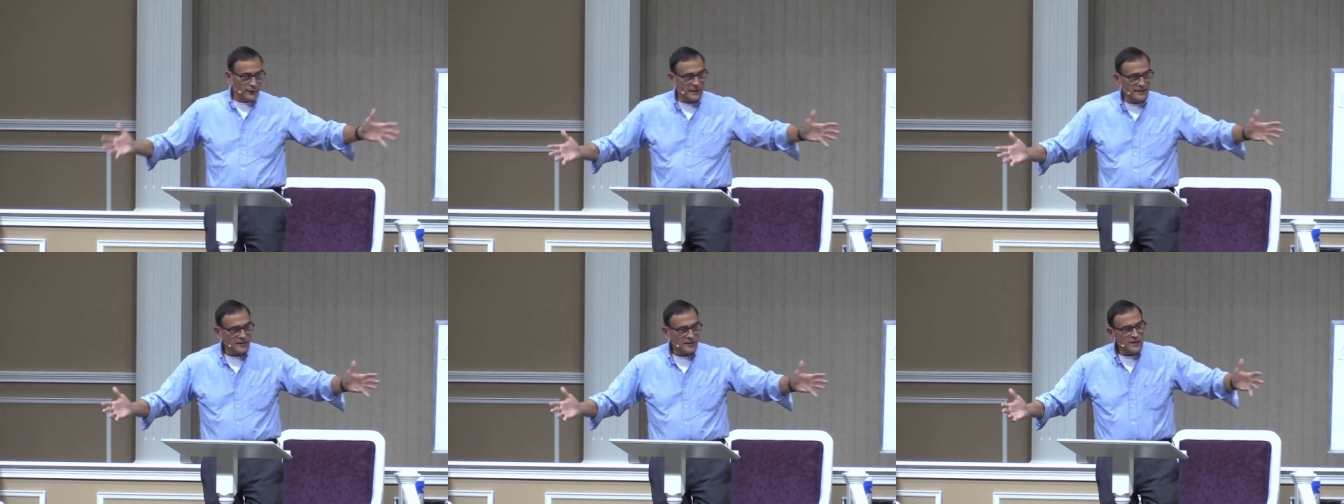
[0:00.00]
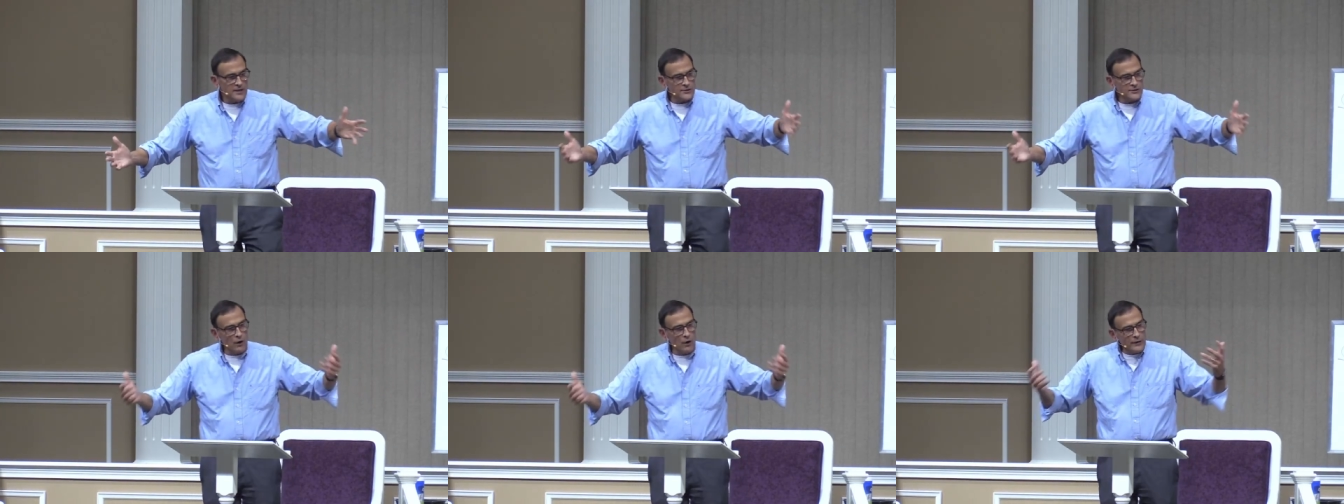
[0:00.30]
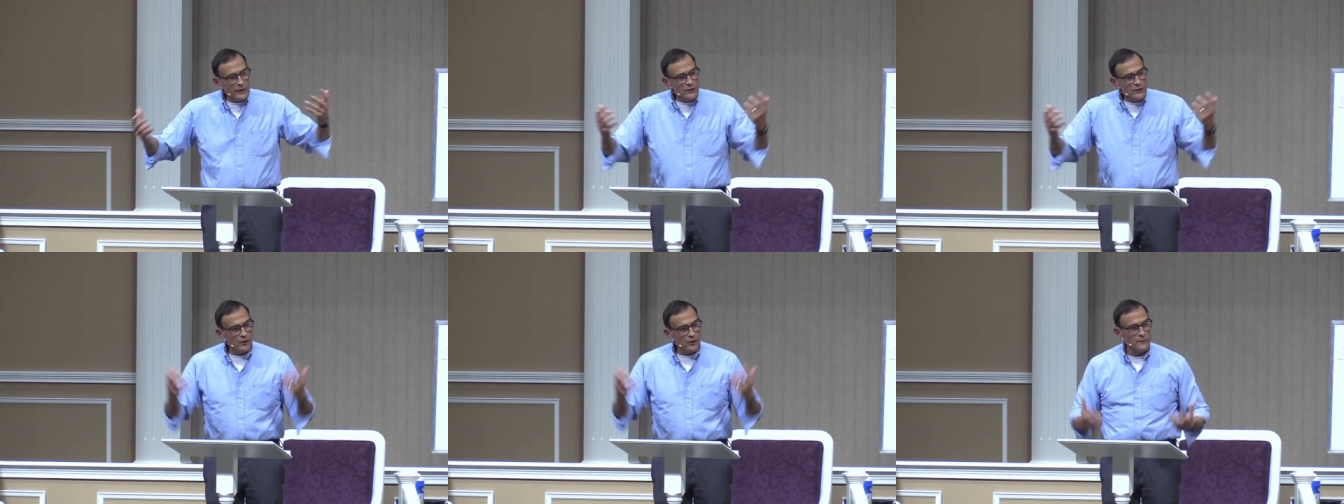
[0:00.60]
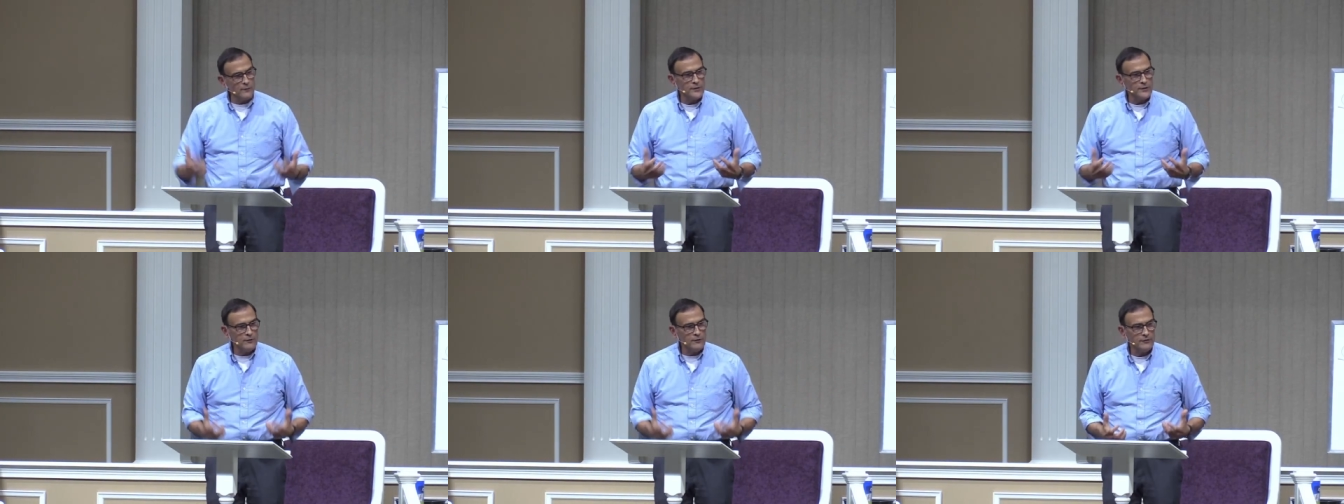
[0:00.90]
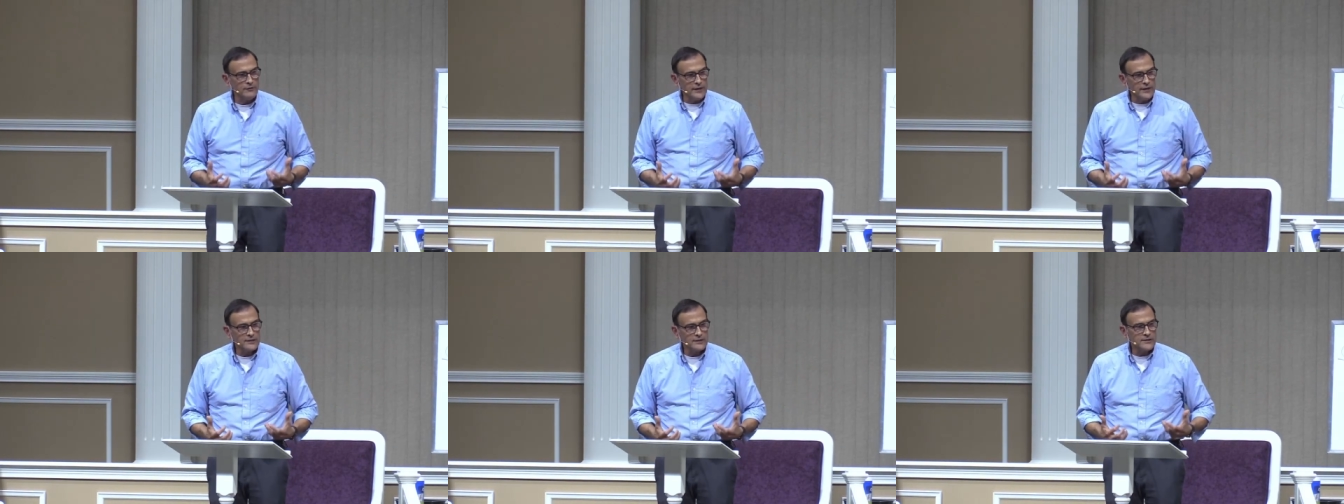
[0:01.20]
but so in
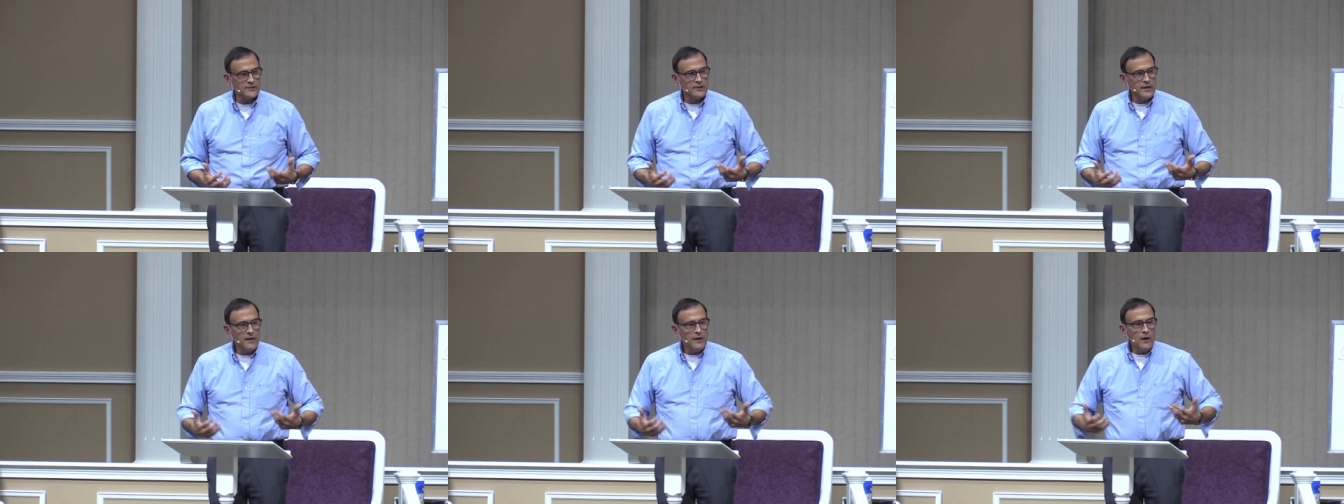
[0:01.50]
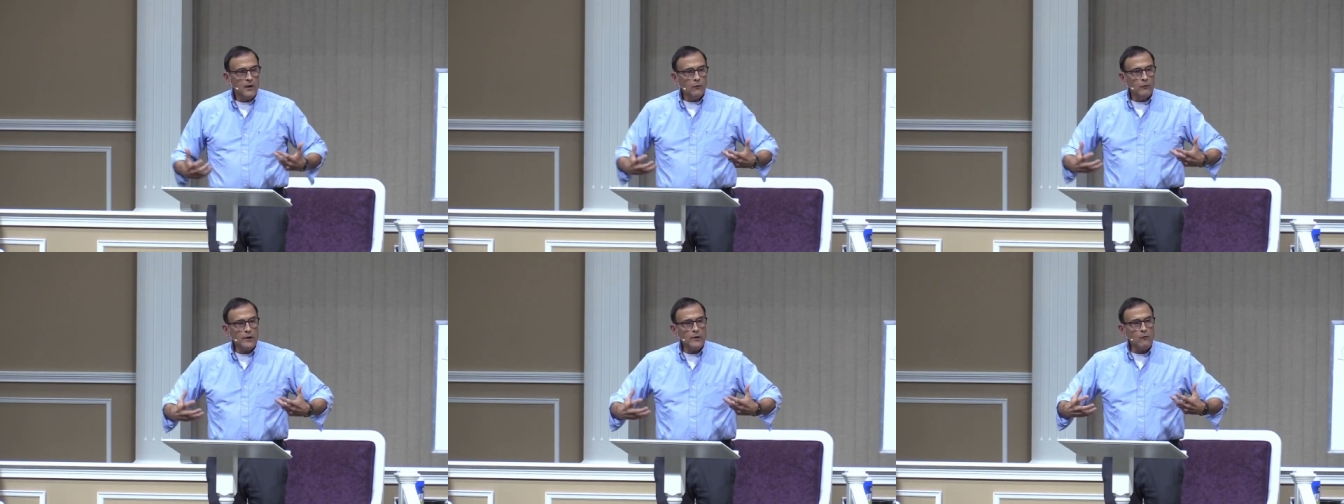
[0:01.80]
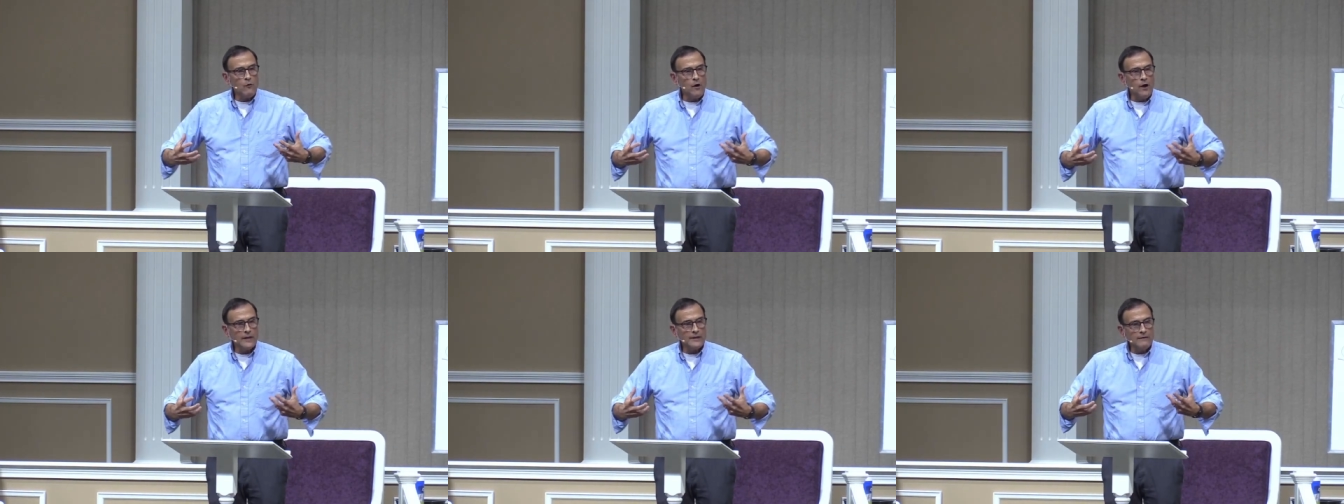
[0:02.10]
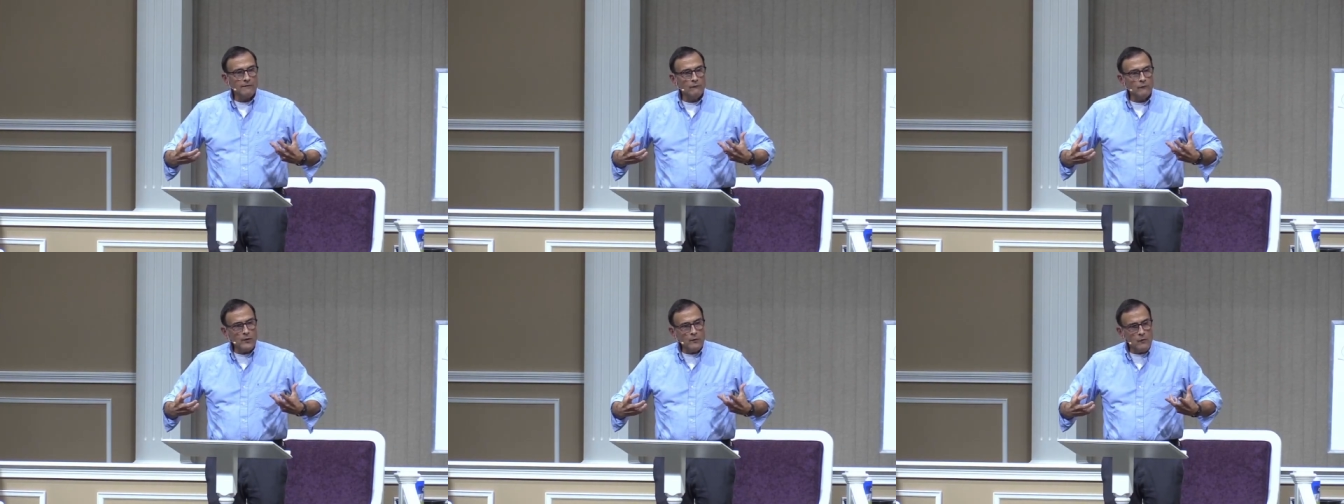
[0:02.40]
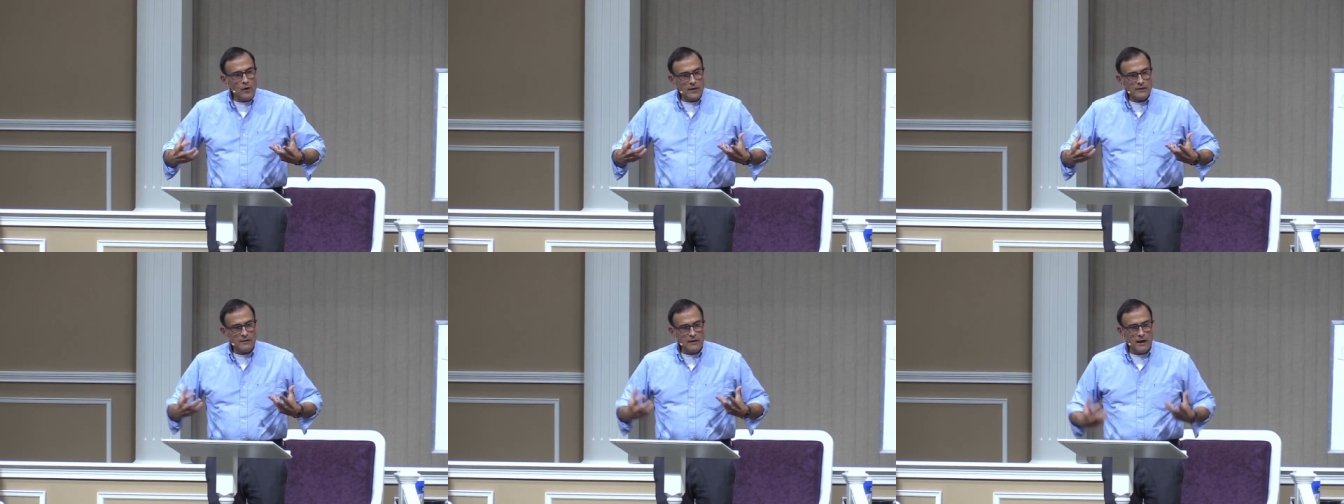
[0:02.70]
hermeneutics, we want, we
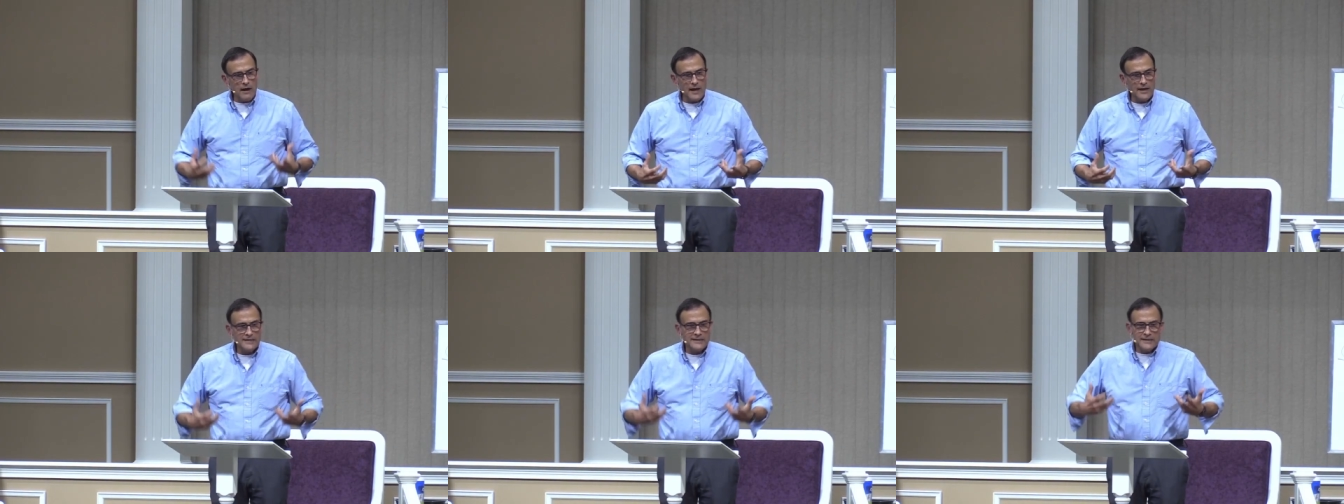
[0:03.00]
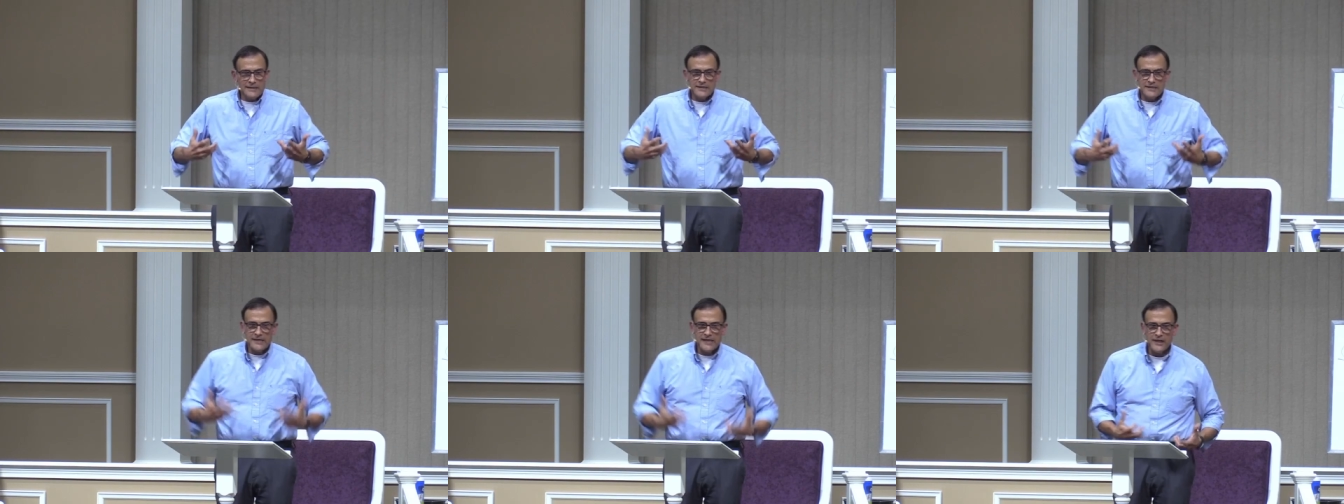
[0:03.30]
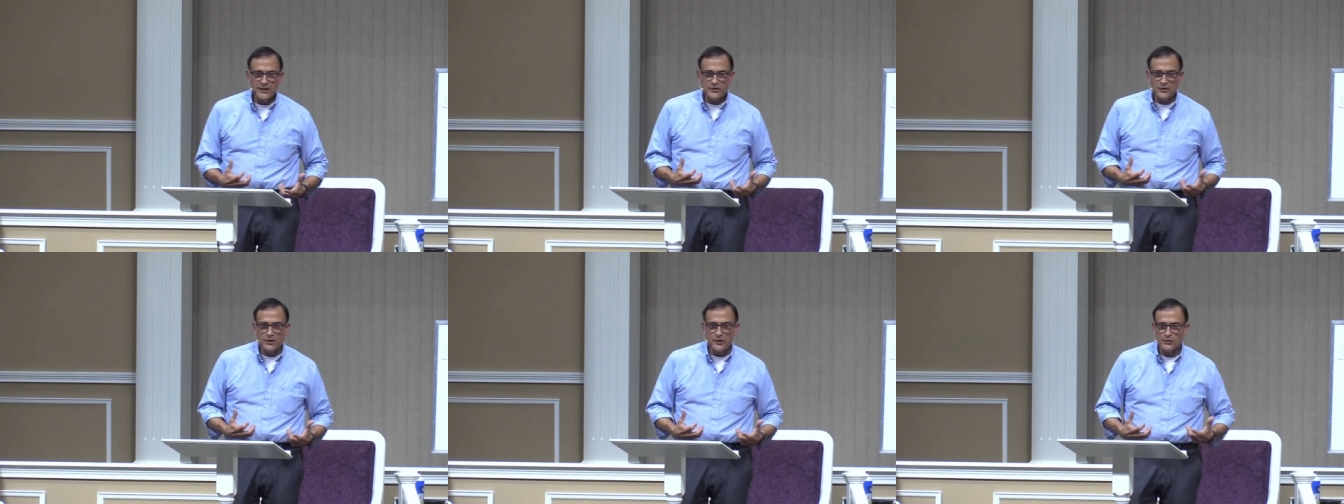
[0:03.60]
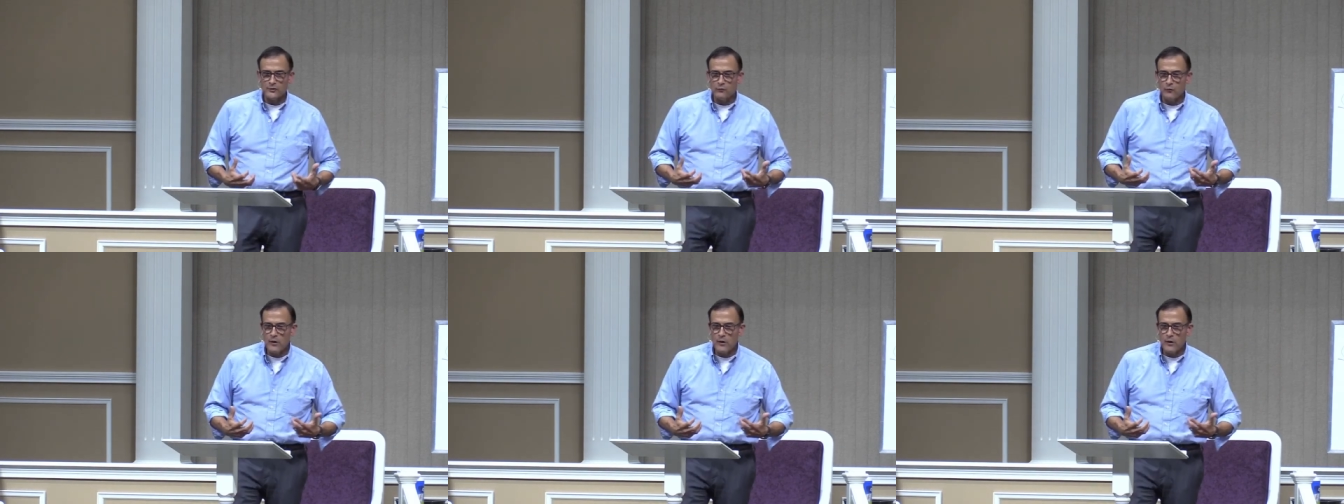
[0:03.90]
want God to teach us.